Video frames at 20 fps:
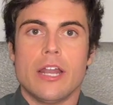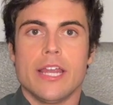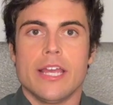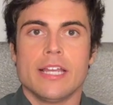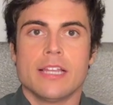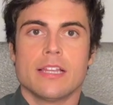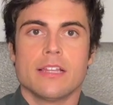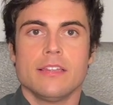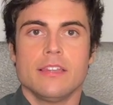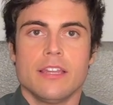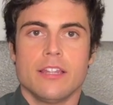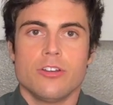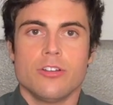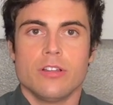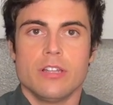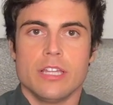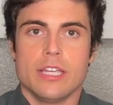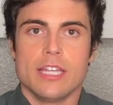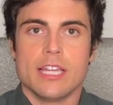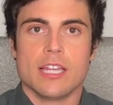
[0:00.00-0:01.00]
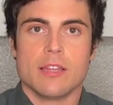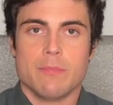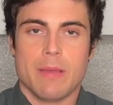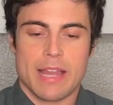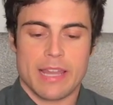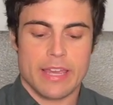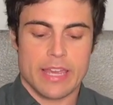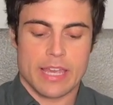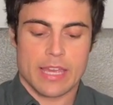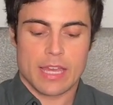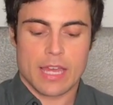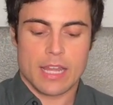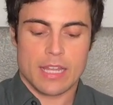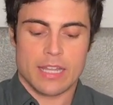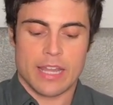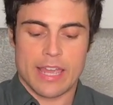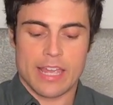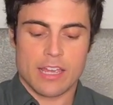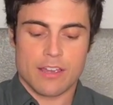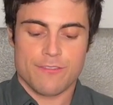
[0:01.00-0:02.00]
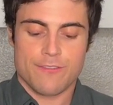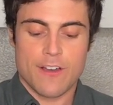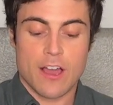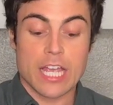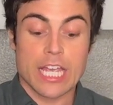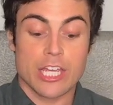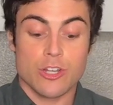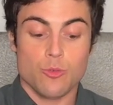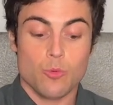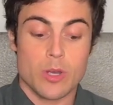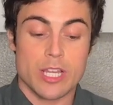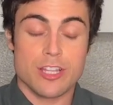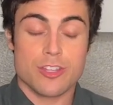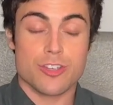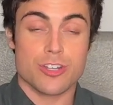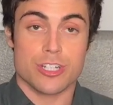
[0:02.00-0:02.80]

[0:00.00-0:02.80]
it's literally smelling like fucking winter